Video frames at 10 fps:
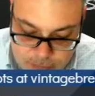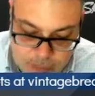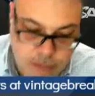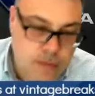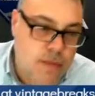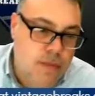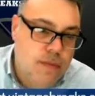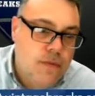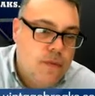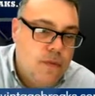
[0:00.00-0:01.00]

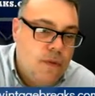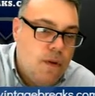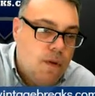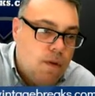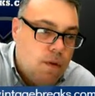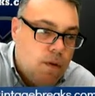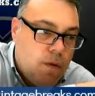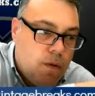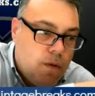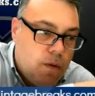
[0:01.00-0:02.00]

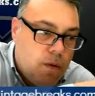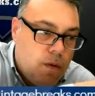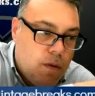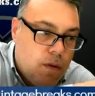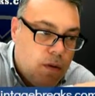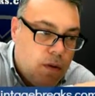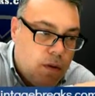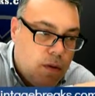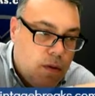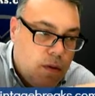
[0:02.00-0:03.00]

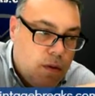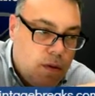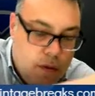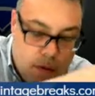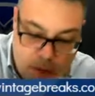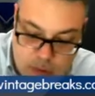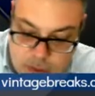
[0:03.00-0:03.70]
(no one is talking)